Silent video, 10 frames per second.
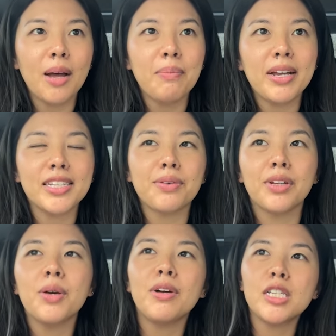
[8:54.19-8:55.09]
because I
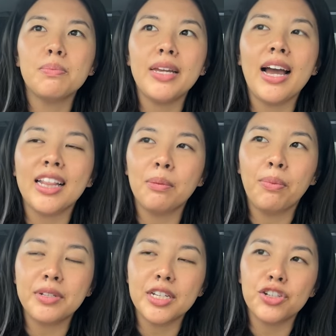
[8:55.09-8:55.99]
really want to be at the
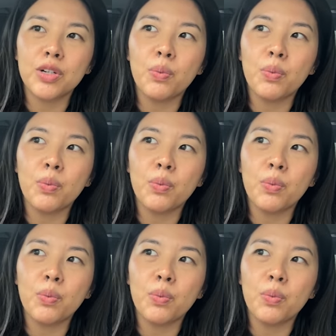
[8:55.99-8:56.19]
position